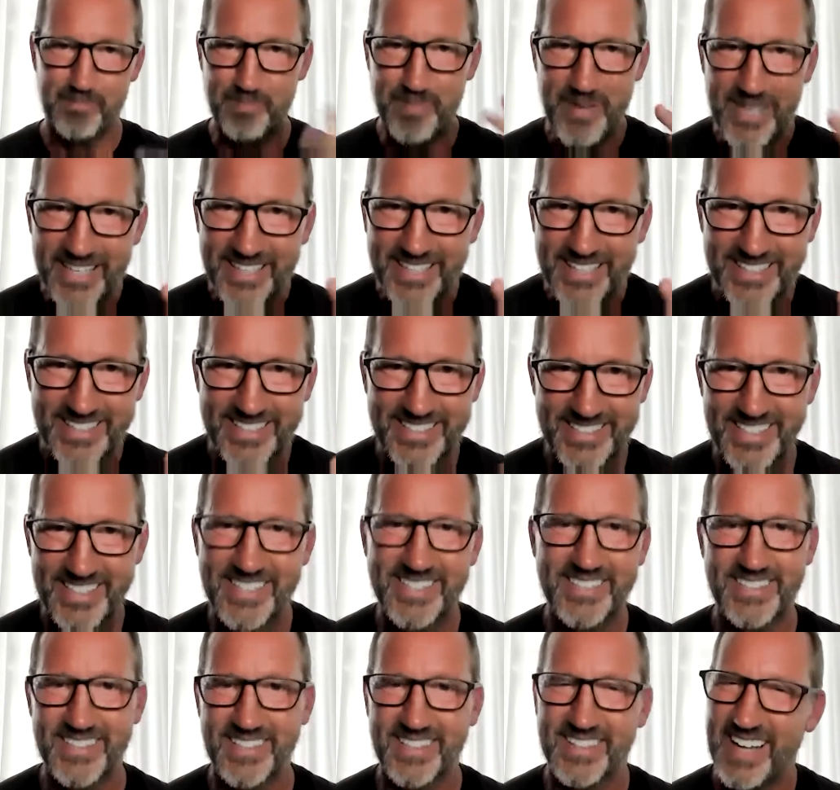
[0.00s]
be
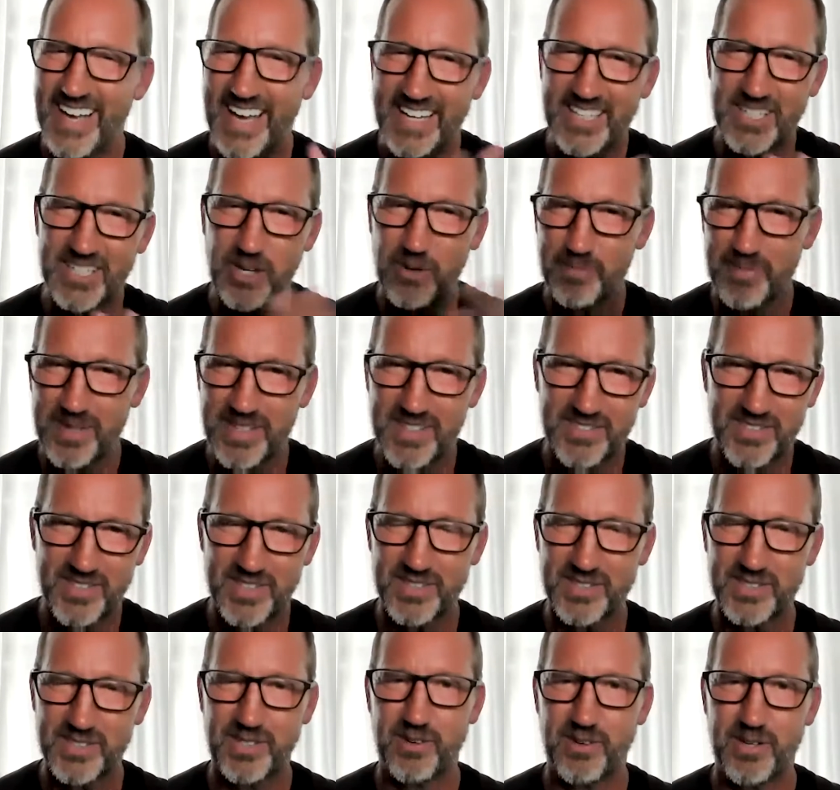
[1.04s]
consistent and don't be as
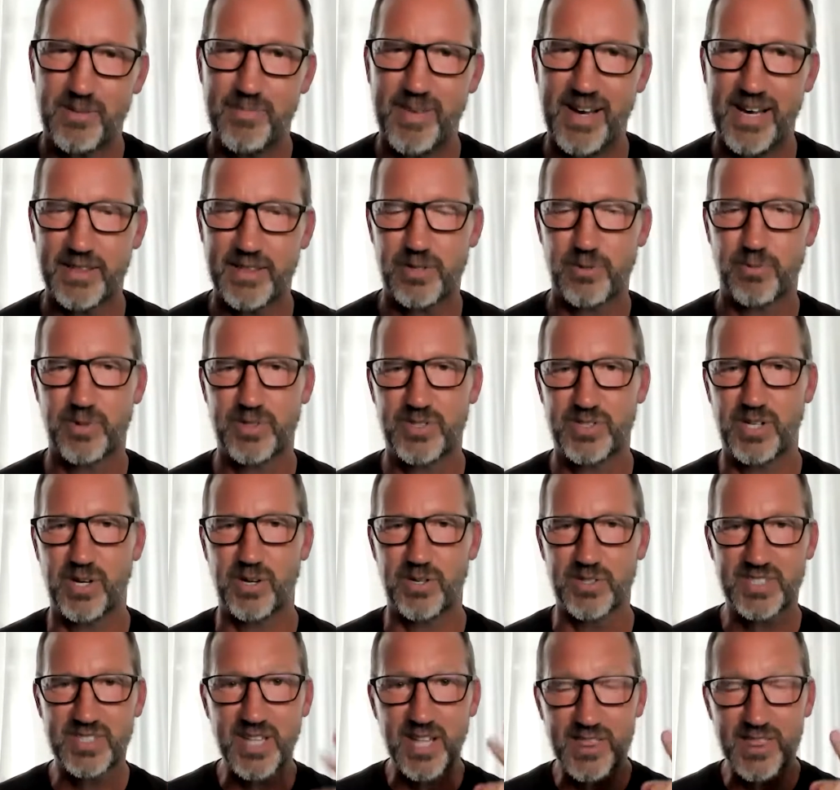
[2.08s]
concerned about the
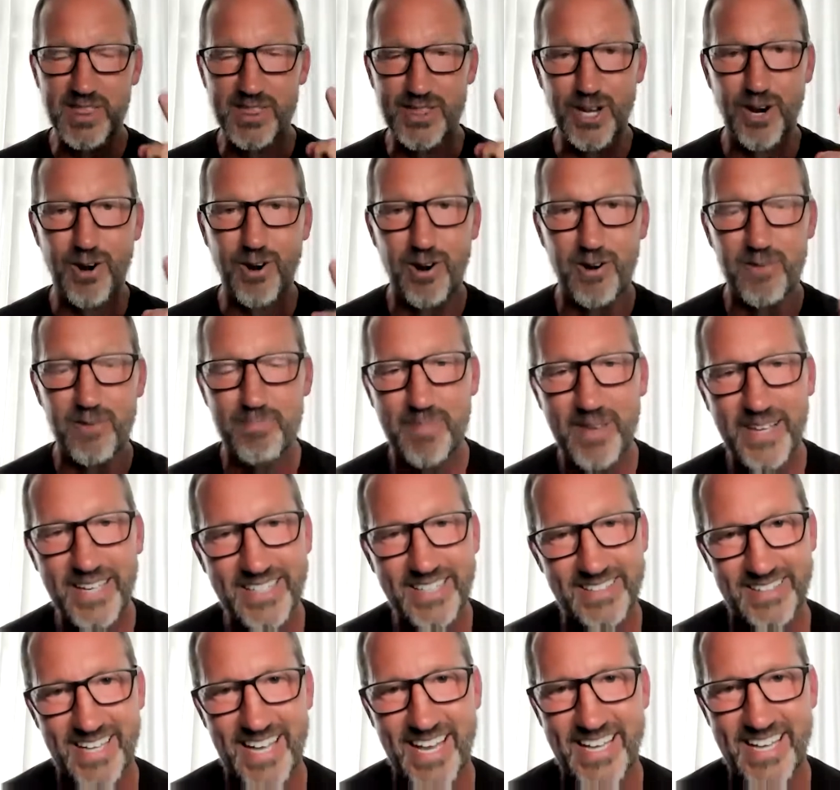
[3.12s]
results. The third big
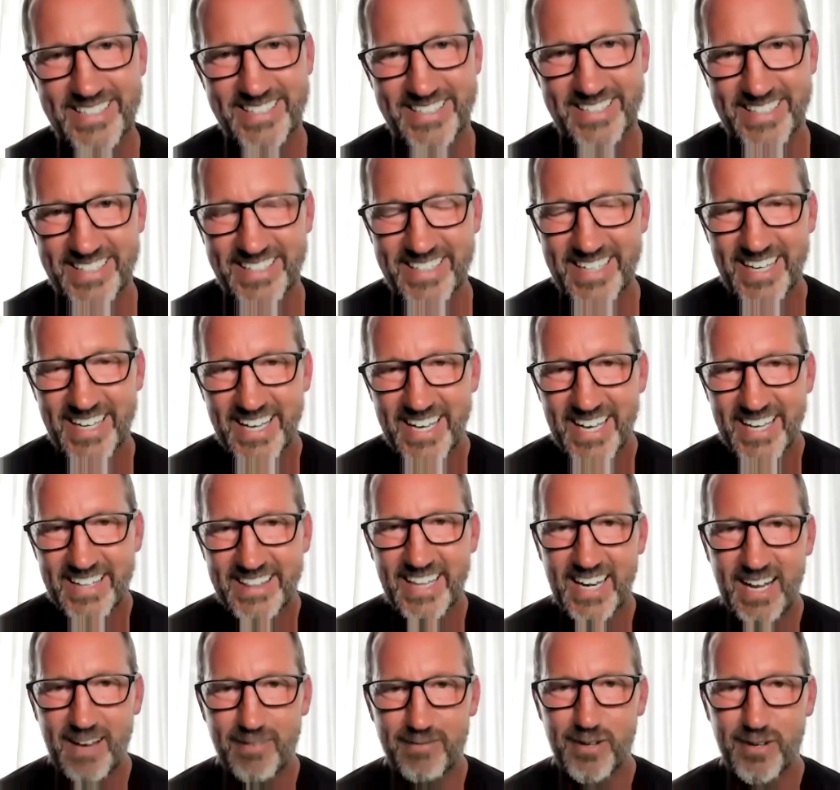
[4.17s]
lesson
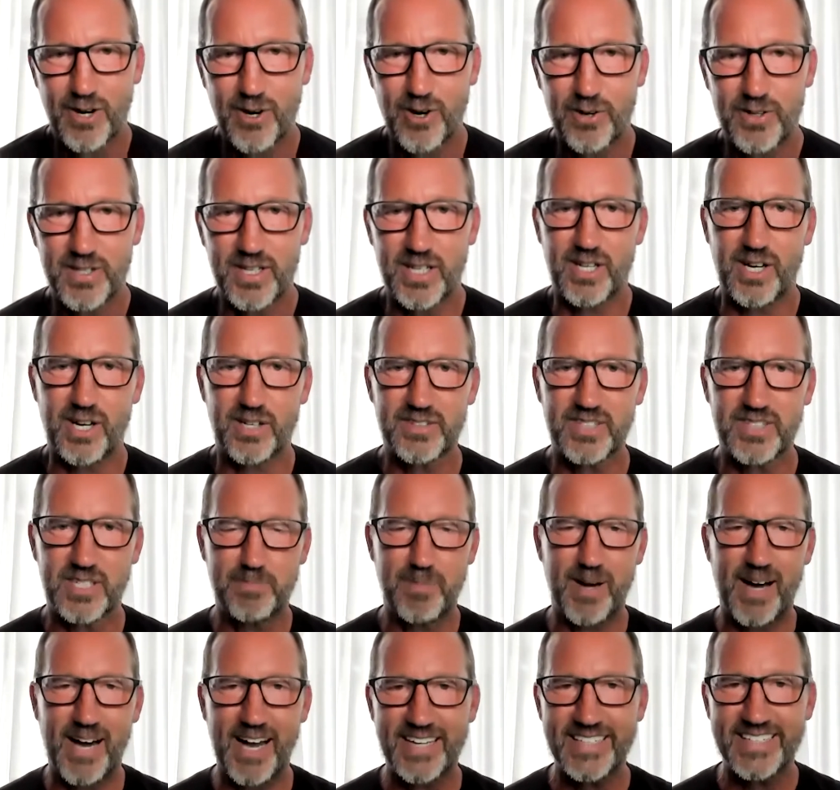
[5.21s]
that I've learned along this
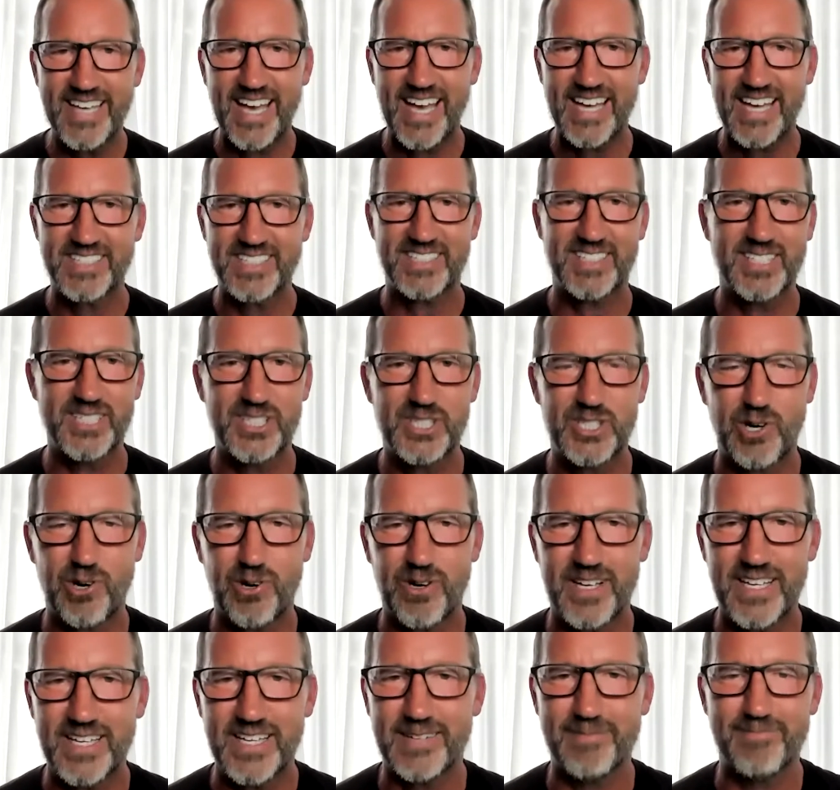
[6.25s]
podcasting
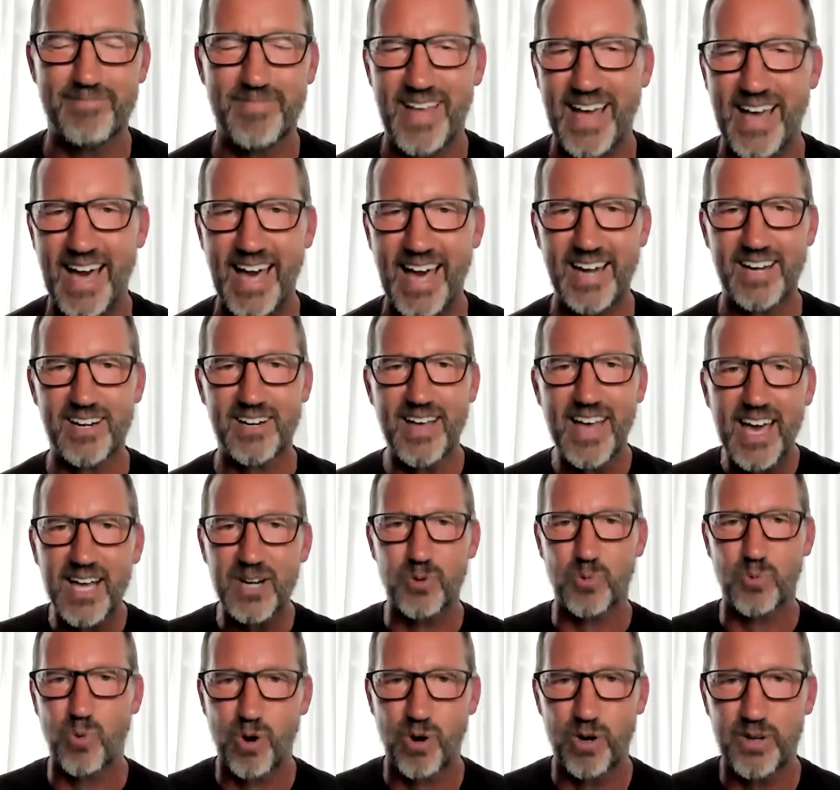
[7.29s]
journey, and I don't know how to
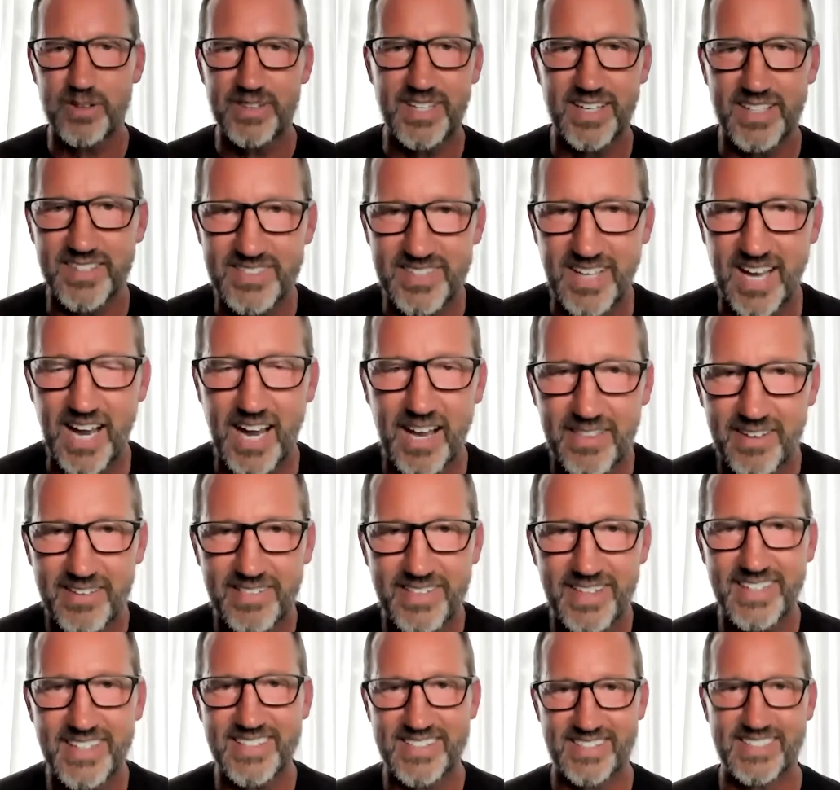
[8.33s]
word this other
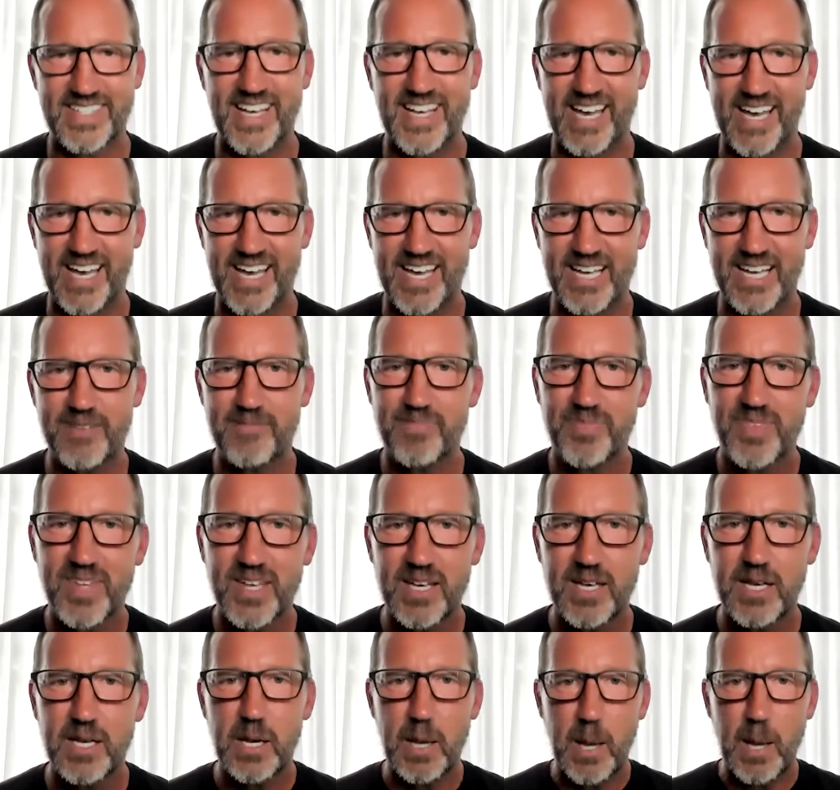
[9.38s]
than say,
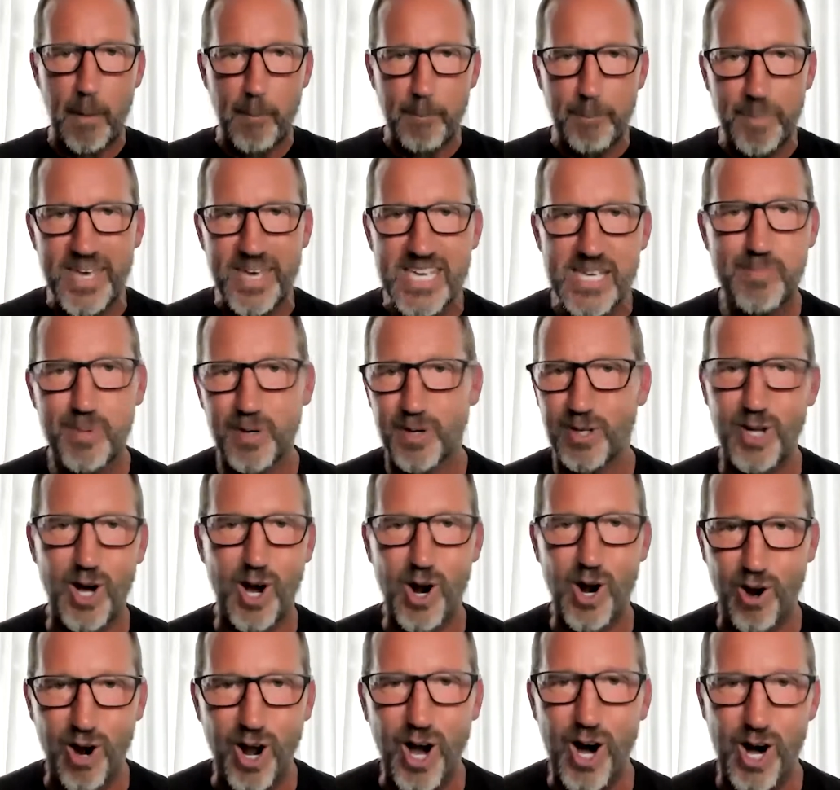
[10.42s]
people
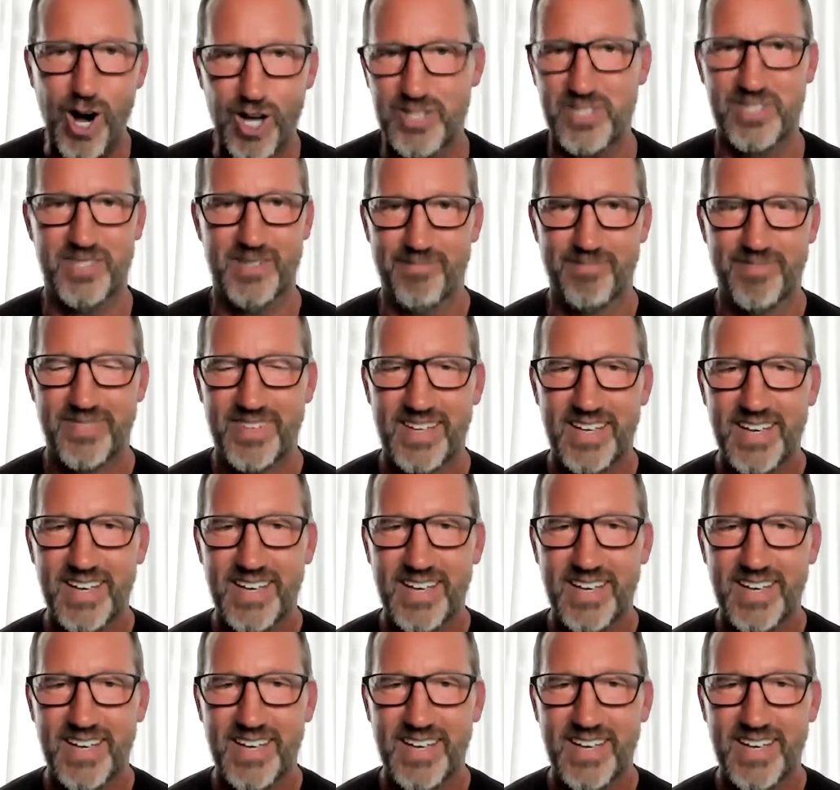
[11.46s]
are awesome.